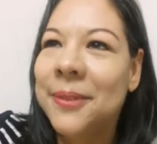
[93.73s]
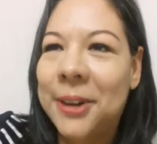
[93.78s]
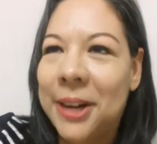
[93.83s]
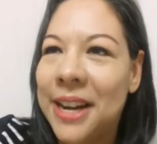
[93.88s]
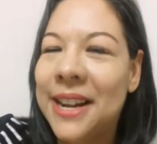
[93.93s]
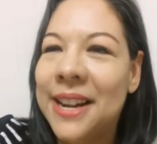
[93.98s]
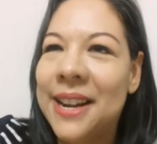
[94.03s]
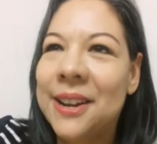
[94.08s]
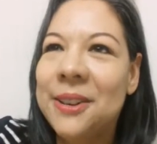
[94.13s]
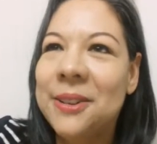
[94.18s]

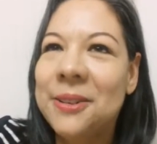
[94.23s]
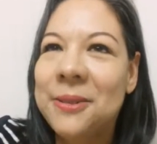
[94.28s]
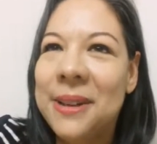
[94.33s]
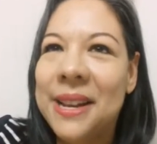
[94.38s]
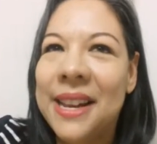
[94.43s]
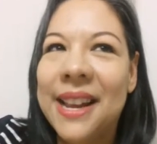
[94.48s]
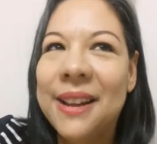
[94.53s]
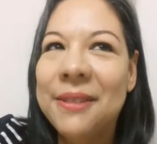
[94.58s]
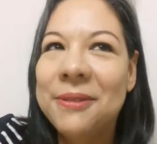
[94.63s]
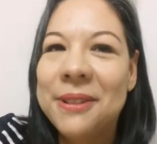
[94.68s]
right now
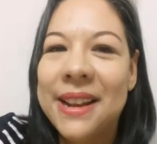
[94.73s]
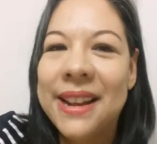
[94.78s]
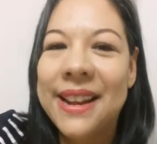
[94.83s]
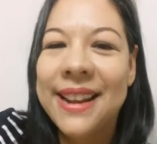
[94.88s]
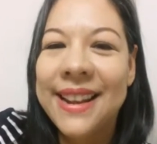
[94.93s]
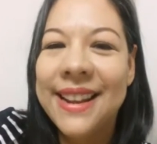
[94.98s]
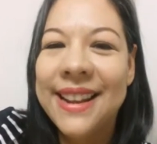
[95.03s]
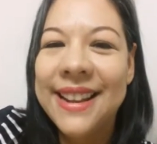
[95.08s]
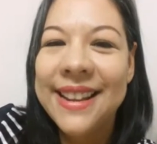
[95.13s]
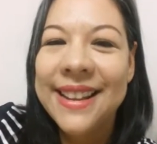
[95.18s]
while I
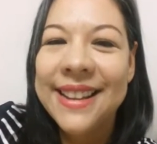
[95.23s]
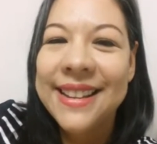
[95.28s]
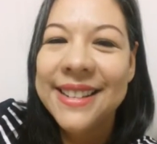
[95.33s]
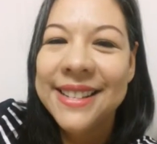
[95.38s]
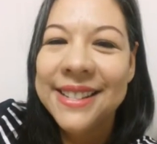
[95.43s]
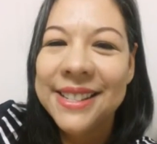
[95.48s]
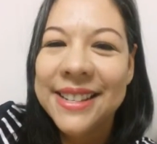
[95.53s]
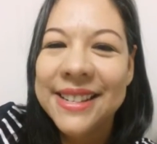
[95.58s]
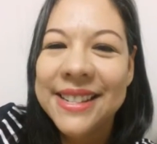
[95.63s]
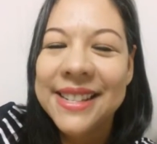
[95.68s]
wait.
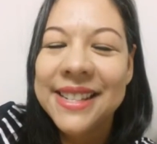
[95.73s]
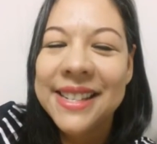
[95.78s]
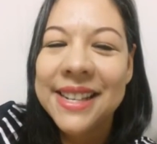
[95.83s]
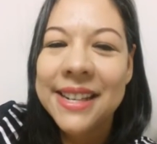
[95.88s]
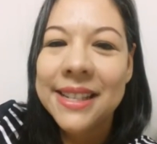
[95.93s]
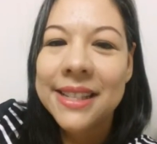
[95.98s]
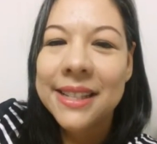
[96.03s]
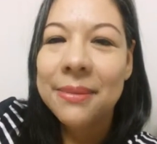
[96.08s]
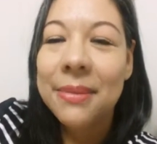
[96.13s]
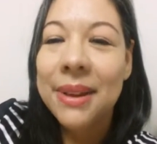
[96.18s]
So I
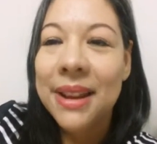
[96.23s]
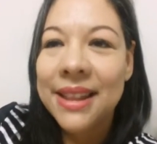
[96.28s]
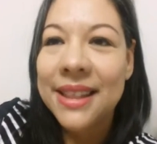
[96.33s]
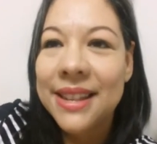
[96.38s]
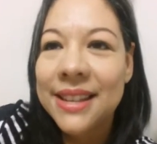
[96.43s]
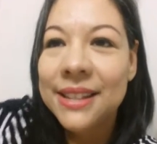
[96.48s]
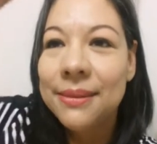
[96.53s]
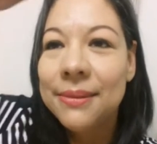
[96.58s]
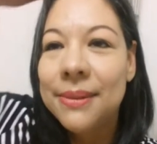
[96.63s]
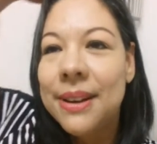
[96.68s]
decided to
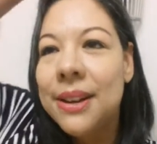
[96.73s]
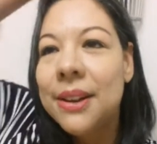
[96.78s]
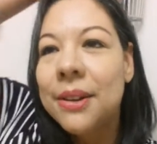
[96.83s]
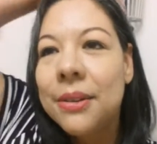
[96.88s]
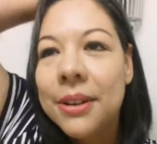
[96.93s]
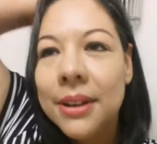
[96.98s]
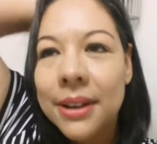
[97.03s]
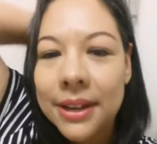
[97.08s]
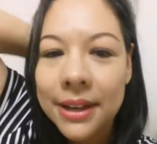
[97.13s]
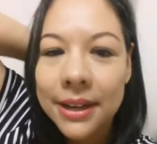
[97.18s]
make this
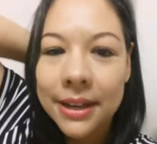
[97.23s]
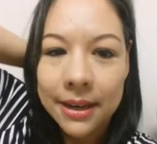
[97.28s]
video.